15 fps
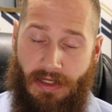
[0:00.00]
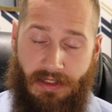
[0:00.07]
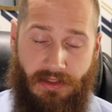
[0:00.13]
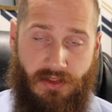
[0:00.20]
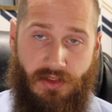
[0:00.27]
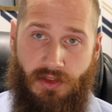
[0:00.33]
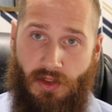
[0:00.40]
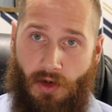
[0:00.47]
It
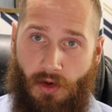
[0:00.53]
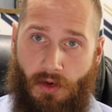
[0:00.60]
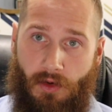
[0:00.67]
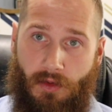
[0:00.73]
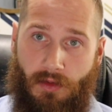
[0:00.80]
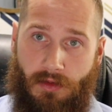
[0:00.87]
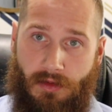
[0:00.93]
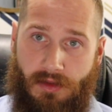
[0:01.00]
is
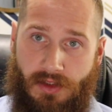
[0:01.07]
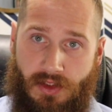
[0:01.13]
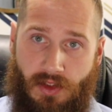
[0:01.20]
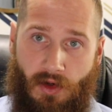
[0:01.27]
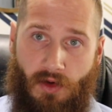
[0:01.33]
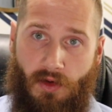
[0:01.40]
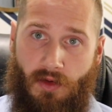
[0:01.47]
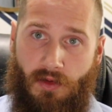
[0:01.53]
so,
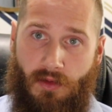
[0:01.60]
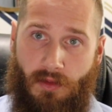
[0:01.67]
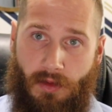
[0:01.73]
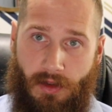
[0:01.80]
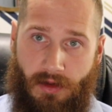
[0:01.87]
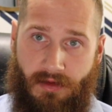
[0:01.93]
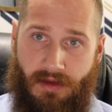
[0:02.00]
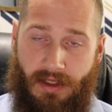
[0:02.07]
so
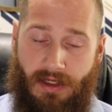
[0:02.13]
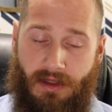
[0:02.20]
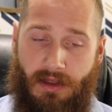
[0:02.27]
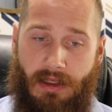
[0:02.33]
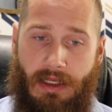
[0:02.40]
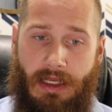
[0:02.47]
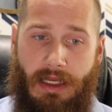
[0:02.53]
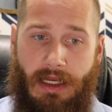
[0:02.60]
worth it.
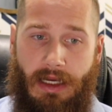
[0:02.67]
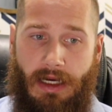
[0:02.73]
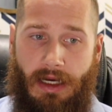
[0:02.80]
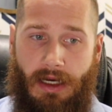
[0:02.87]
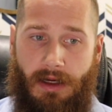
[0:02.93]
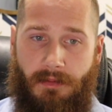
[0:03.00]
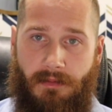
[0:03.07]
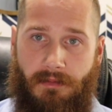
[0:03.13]

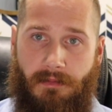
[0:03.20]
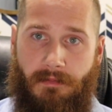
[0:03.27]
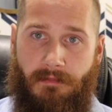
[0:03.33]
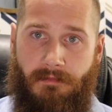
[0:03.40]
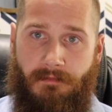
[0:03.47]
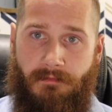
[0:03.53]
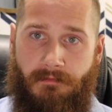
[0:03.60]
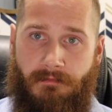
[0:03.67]
Um,
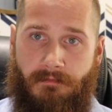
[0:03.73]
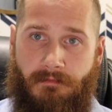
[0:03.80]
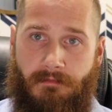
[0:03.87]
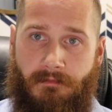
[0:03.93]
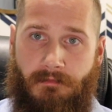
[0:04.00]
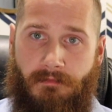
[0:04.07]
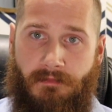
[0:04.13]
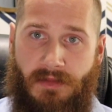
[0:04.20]

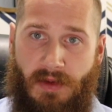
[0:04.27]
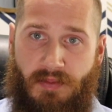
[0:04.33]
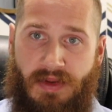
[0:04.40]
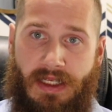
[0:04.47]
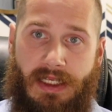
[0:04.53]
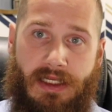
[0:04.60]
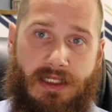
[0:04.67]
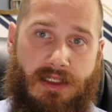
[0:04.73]
the
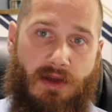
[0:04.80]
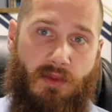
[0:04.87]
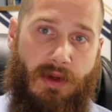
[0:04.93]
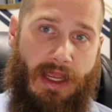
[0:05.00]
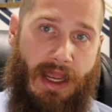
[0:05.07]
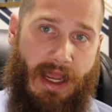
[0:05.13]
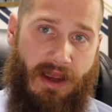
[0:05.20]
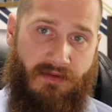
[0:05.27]
peace that
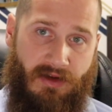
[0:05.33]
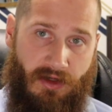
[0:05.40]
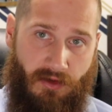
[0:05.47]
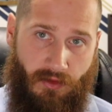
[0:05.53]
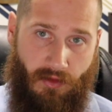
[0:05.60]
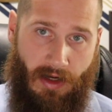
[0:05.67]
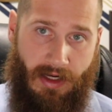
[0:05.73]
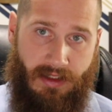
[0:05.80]
we have in
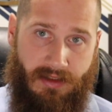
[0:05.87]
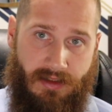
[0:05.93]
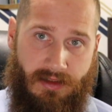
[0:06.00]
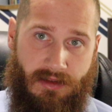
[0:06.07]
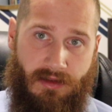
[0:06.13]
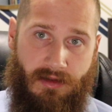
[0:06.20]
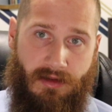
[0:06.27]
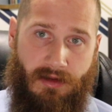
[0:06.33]

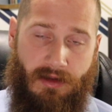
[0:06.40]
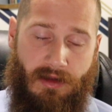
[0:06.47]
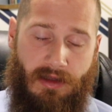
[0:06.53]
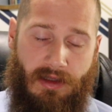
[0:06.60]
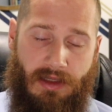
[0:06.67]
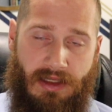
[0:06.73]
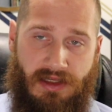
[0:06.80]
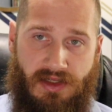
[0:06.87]
Christ
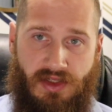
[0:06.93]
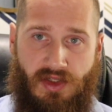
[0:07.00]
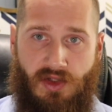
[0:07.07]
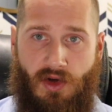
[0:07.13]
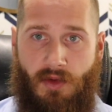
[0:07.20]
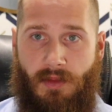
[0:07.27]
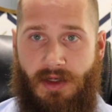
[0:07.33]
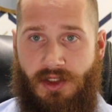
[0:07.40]
is
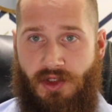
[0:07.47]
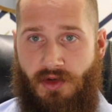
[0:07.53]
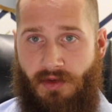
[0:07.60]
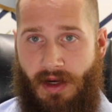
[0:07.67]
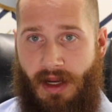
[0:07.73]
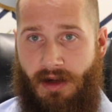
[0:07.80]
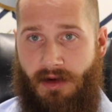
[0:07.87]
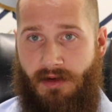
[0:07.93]
so much
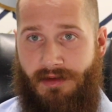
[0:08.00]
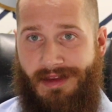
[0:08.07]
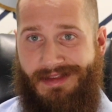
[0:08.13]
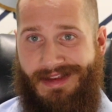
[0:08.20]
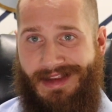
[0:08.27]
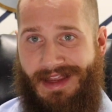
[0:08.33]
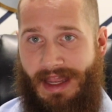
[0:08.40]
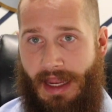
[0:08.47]
greater than
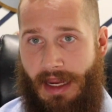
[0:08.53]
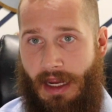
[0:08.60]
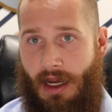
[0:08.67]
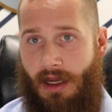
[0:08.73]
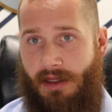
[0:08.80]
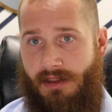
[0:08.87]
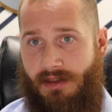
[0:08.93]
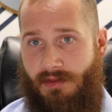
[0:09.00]
the
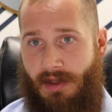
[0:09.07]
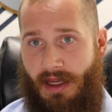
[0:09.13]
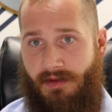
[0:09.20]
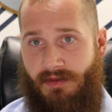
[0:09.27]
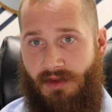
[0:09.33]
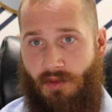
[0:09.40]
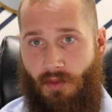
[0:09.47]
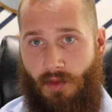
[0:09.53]
chaos we
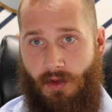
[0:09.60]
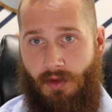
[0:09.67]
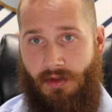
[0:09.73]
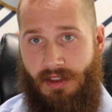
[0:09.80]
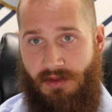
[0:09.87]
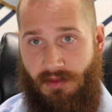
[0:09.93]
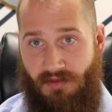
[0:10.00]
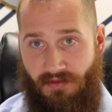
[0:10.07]
have in the
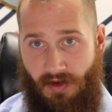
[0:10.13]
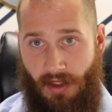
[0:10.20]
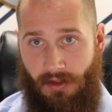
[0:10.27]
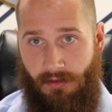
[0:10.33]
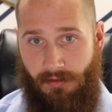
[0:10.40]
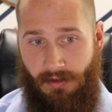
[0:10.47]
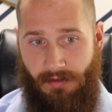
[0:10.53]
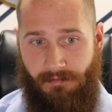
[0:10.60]
world as we
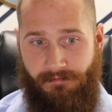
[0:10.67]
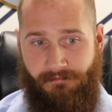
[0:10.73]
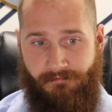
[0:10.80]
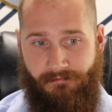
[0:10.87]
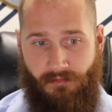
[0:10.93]
follow him.